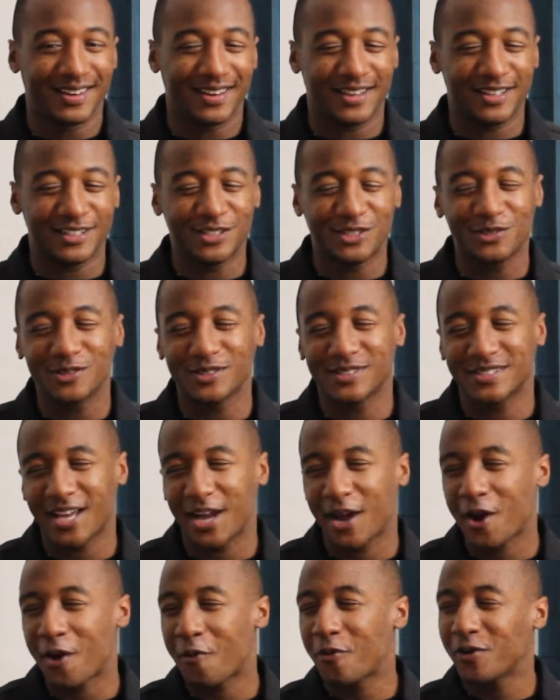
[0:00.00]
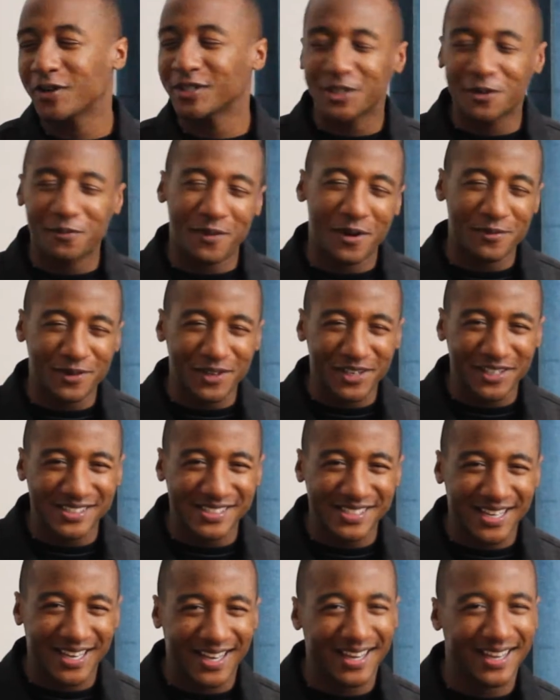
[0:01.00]
And she was like, what's your mama gonna
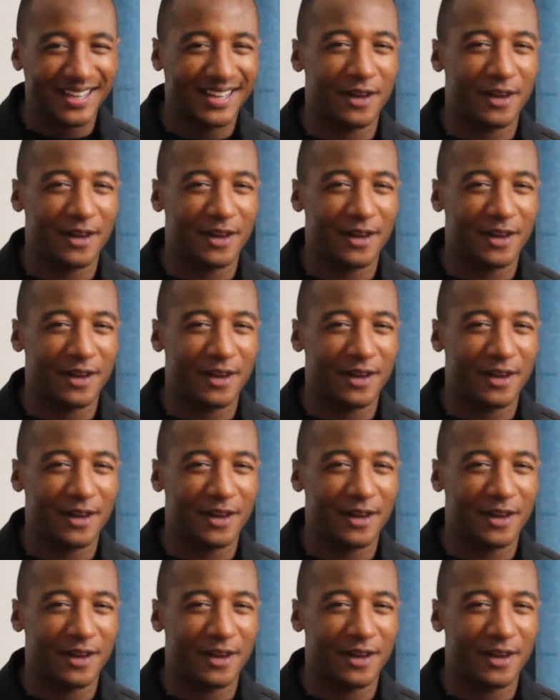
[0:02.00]
say?